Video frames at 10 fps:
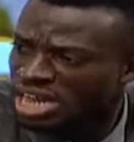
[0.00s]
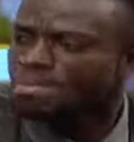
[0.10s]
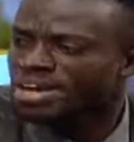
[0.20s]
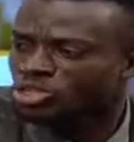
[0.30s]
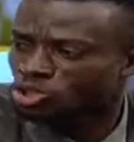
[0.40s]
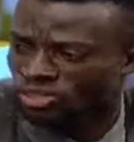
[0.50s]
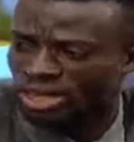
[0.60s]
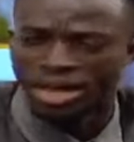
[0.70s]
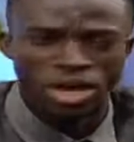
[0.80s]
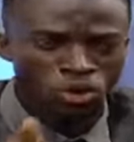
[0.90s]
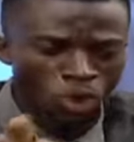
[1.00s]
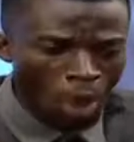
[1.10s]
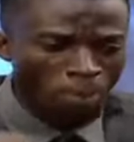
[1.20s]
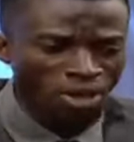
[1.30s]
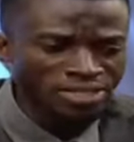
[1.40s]
you're making sure, say,
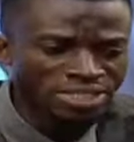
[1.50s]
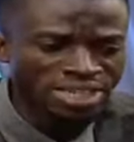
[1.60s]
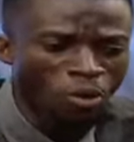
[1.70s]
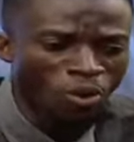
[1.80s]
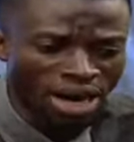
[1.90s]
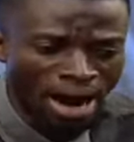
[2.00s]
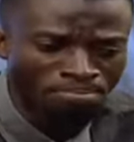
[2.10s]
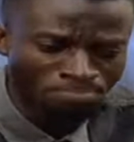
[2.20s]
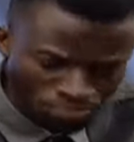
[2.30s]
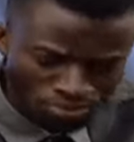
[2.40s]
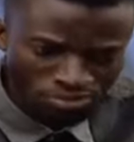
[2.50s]
no politician will come